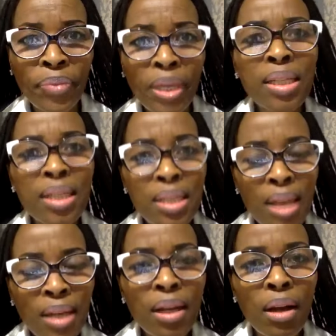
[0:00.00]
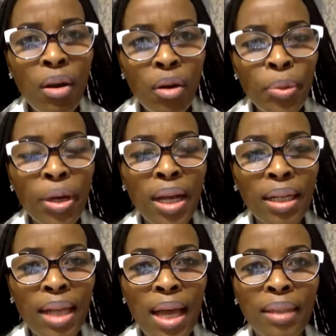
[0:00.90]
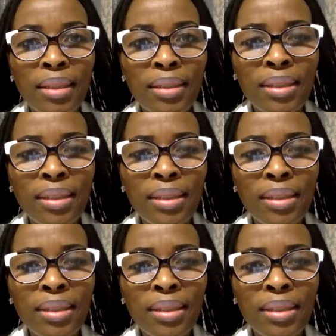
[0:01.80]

And she started her own product line.